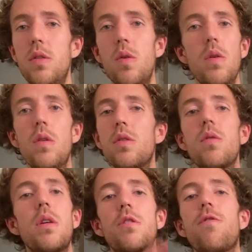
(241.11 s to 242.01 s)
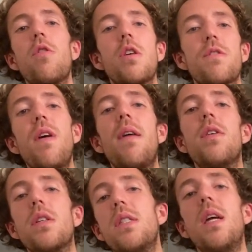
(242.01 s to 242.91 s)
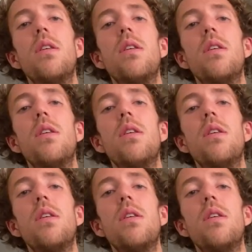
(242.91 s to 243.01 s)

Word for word: two years, three years, four years, five years, ten